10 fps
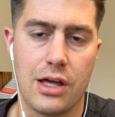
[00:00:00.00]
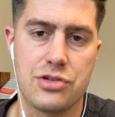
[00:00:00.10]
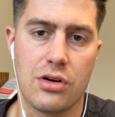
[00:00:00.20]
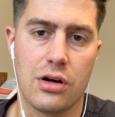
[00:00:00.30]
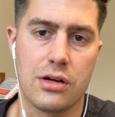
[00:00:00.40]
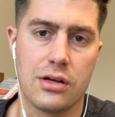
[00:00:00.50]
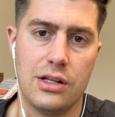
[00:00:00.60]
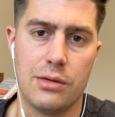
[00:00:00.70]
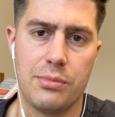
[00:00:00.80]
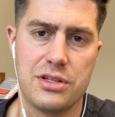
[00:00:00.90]
truck
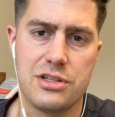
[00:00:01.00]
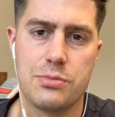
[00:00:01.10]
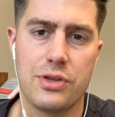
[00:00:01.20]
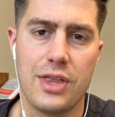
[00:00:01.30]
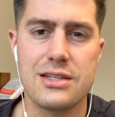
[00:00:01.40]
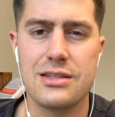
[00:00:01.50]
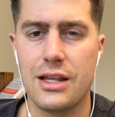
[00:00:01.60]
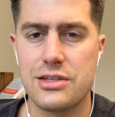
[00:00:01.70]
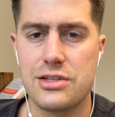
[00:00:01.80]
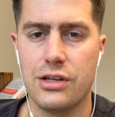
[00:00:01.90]
in your business. But that's not
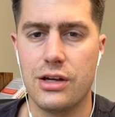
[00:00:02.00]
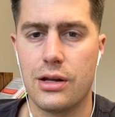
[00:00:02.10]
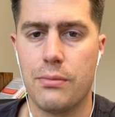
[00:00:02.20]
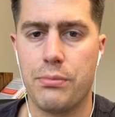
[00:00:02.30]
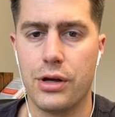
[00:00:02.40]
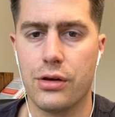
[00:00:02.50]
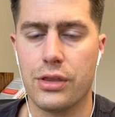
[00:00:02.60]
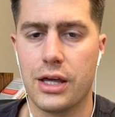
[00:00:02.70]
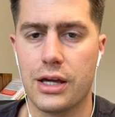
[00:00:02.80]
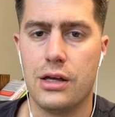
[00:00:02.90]
necessarily gonna
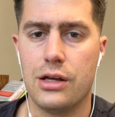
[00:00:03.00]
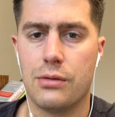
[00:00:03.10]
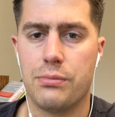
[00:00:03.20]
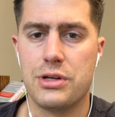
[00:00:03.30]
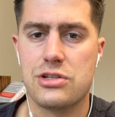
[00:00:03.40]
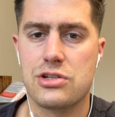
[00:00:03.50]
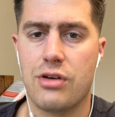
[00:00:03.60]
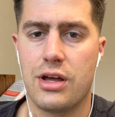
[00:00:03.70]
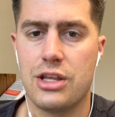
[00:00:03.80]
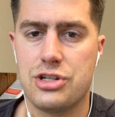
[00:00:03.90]
build like your business
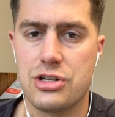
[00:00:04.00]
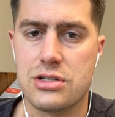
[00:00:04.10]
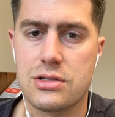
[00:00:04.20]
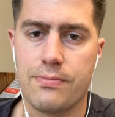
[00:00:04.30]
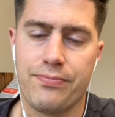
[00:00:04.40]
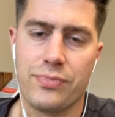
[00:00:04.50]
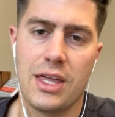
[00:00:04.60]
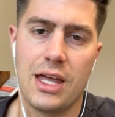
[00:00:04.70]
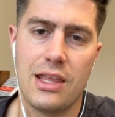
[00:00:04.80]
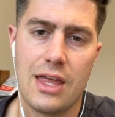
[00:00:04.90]
credit just
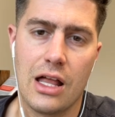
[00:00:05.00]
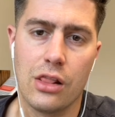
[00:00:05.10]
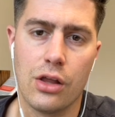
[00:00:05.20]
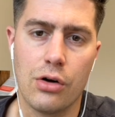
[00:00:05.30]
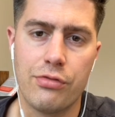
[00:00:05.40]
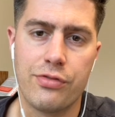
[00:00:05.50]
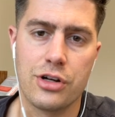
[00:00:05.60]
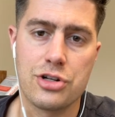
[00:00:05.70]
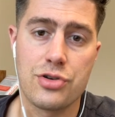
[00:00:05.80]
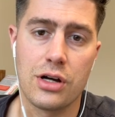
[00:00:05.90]
getting that loan for
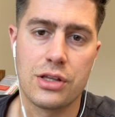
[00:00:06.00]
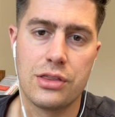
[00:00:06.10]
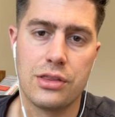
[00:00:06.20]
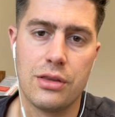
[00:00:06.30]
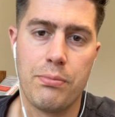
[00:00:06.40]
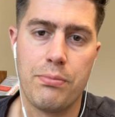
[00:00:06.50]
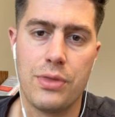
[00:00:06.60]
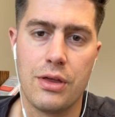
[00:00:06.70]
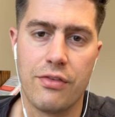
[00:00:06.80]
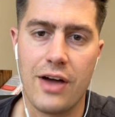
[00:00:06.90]
your truck. The,
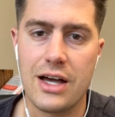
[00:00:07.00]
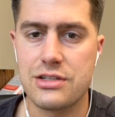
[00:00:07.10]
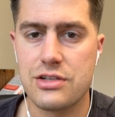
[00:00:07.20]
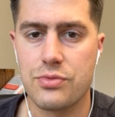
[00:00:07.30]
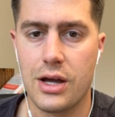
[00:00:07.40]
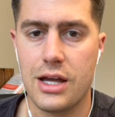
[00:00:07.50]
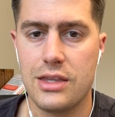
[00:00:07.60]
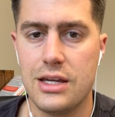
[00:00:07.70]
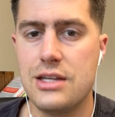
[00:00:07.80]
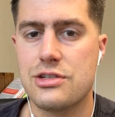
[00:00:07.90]
the fastest way
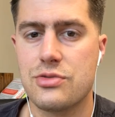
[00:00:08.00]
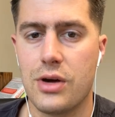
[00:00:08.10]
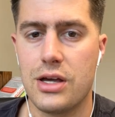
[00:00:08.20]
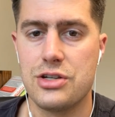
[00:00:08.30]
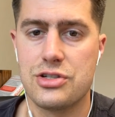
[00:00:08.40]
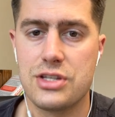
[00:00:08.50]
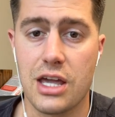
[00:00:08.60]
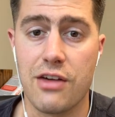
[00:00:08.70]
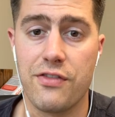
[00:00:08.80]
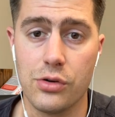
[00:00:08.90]
and the easiest way is just to
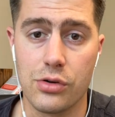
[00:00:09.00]
get fuel